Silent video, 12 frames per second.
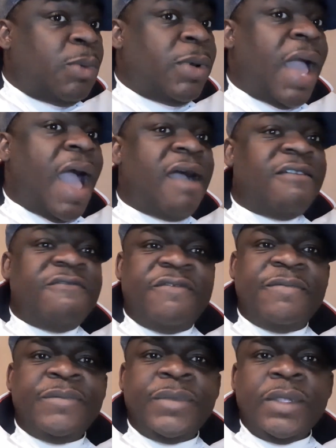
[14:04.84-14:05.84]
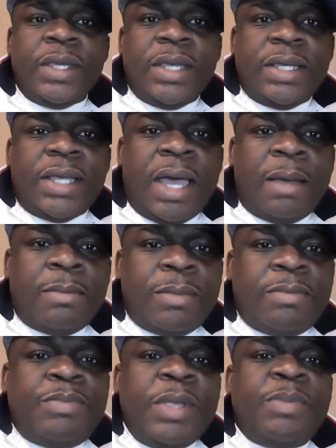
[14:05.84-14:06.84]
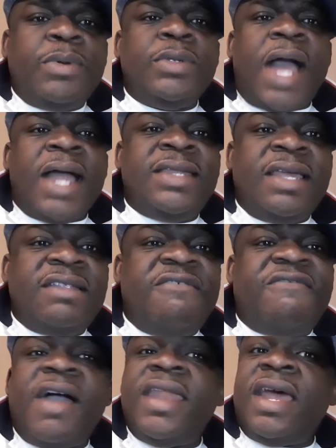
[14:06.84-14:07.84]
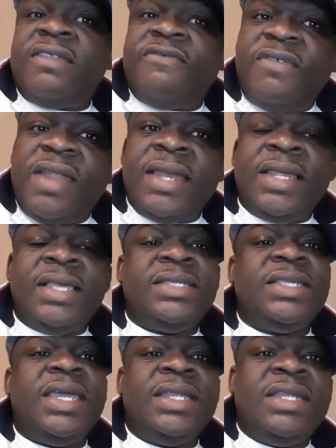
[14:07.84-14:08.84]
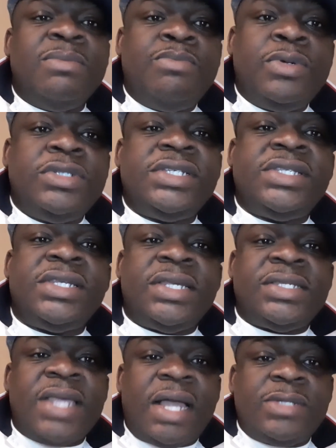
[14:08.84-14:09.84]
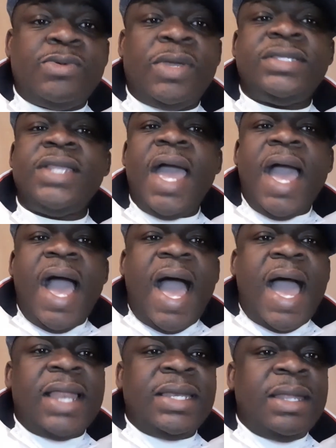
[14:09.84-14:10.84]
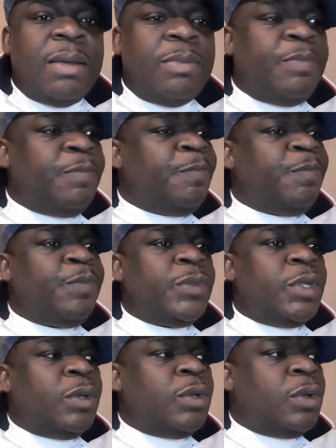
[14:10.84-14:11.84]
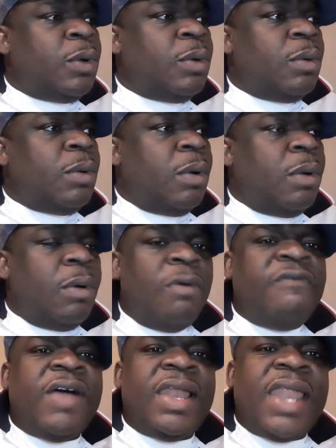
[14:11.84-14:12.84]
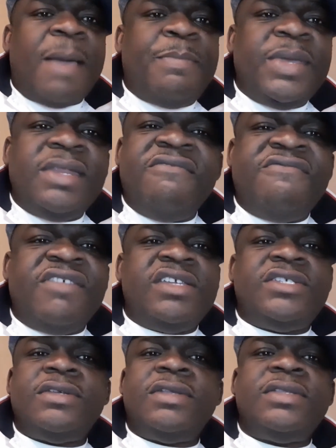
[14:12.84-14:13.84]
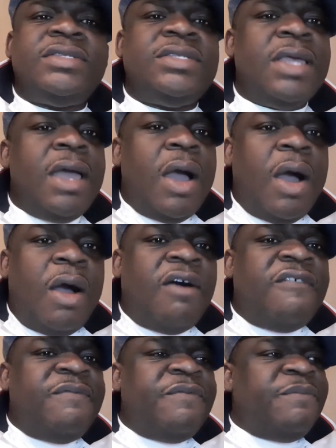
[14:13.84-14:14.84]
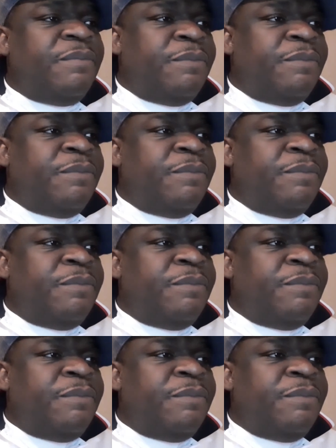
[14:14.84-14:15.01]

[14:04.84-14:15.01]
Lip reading: we have people identified as Fulanis in the bushes in the southwest, and overlapping invasions of